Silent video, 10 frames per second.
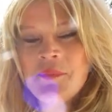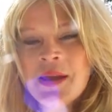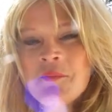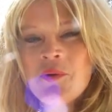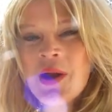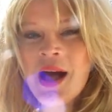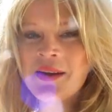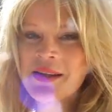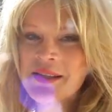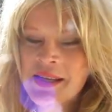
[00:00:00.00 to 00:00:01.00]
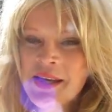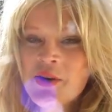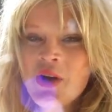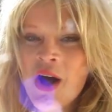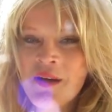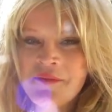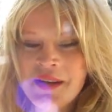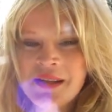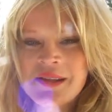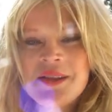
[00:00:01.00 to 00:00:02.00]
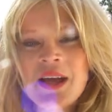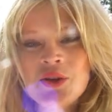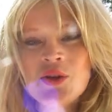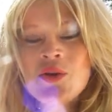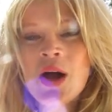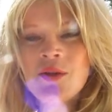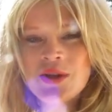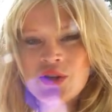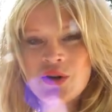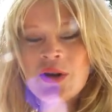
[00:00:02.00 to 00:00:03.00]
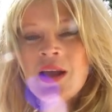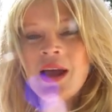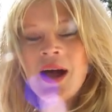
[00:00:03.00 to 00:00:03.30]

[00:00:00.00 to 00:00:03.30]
Being proud is an inner confidence that you know that you're